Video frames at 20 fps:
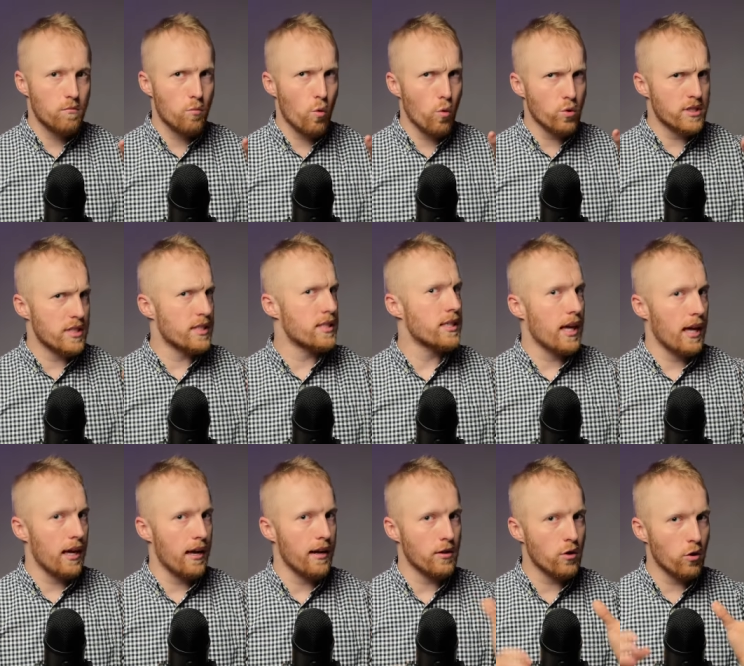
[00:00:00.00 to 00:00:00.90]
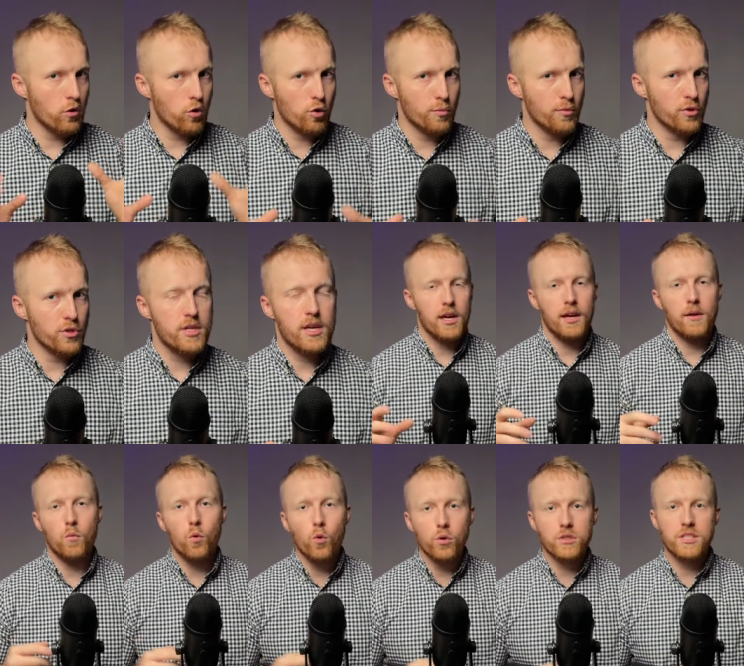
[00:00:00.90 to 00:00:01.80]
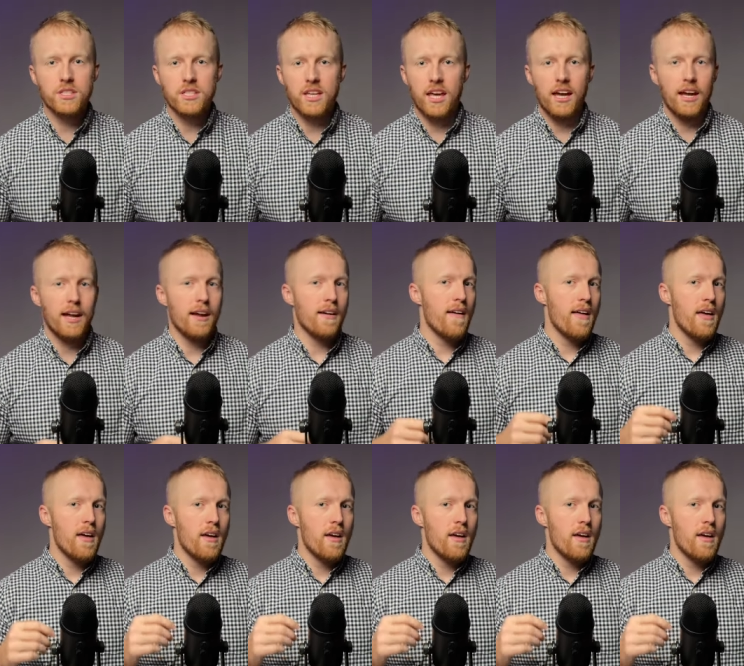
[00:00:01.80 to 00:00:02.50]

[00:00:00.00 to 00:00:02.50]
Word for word: water skiing, not normal skiing, water skiing,